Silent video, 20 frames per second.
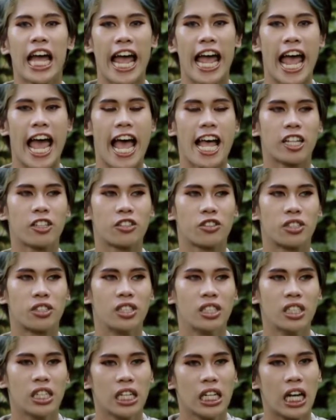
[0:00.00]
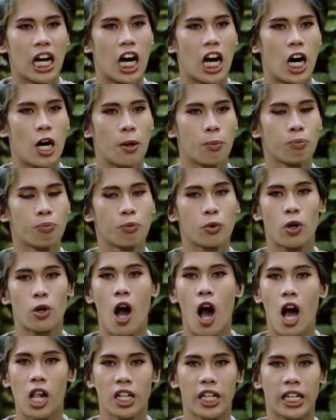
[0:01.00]
and um,
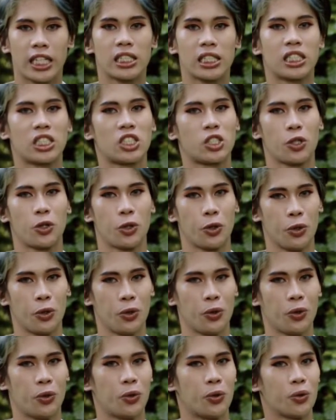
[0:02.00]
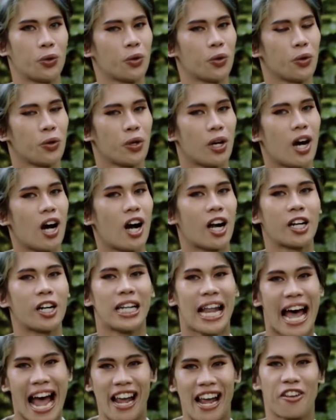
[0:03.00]
colors to our
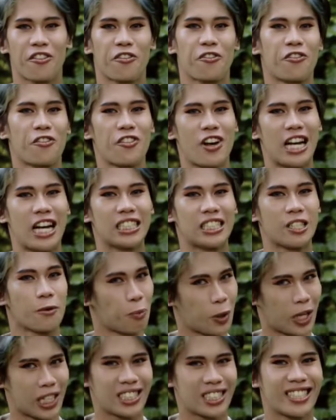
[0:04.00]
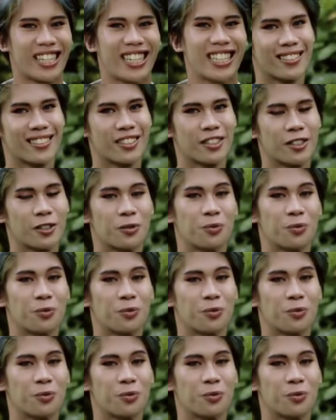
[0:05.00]
life as a person.